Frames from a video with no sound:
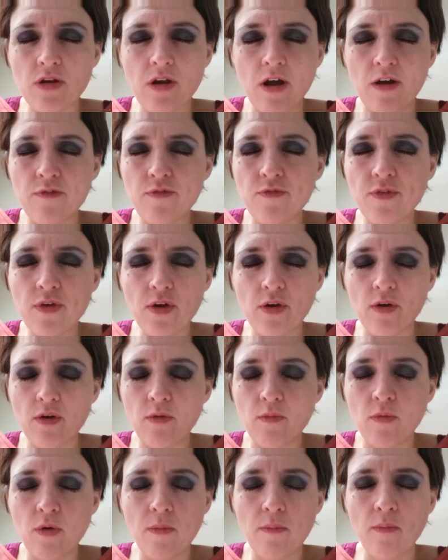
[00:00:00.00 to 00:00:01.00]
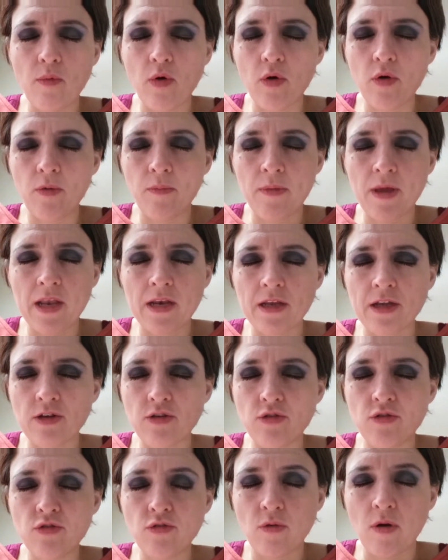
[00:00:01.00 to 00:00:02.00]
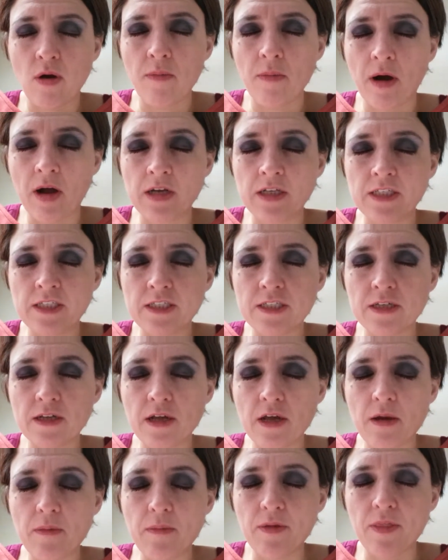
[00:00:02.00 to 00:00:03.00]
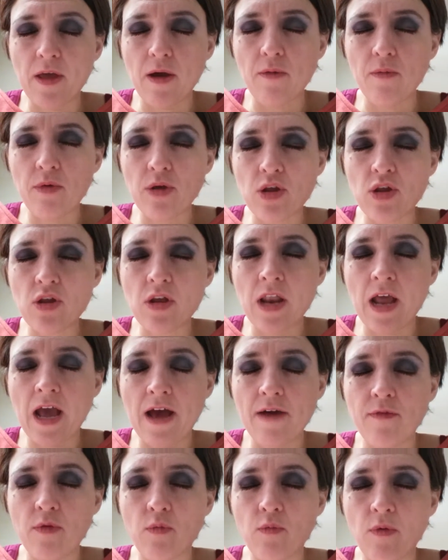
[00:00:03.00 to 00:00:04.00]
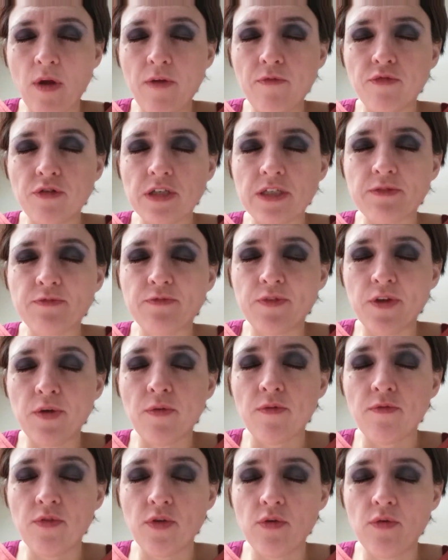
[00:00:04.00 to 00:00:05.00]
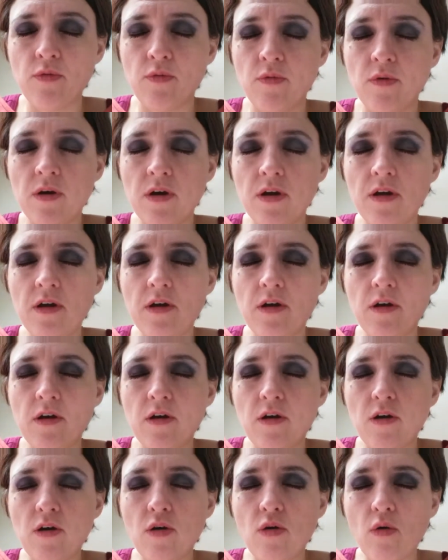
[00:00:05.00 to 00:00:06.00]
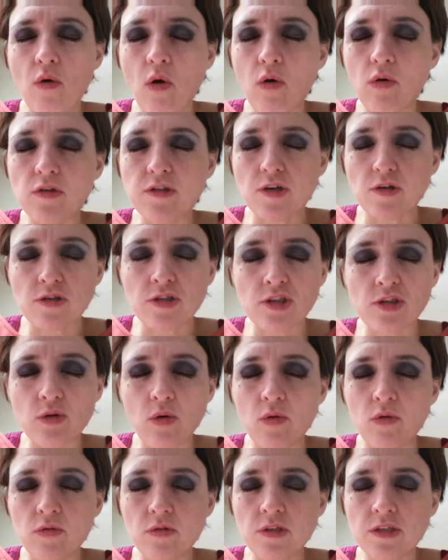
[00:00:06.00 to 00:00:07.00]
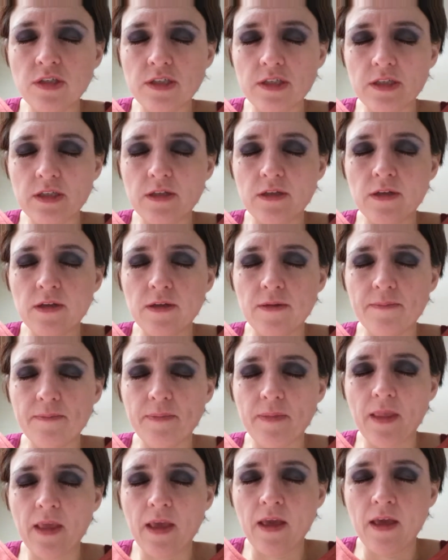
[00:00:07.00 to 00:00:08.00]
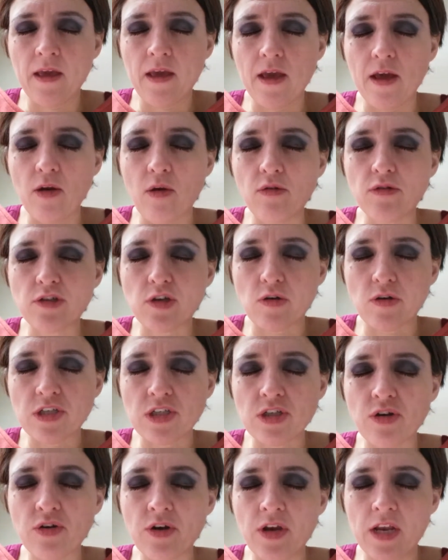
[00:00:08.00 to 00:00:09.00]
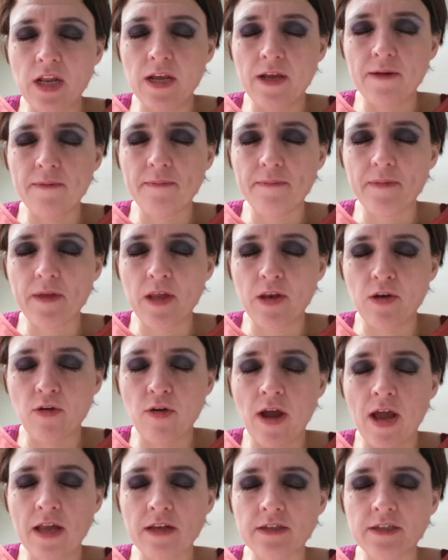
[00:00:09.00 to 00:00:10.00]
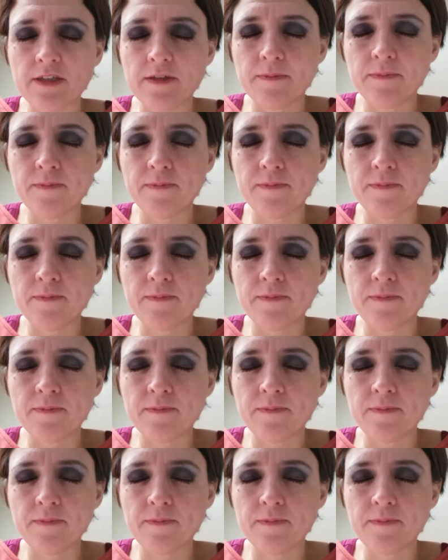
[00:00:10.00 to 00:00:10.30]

not fear what mortal man can do to our bodies, but that we should have a reverent fear of you, who holds our souls and holds our eternity in your hands.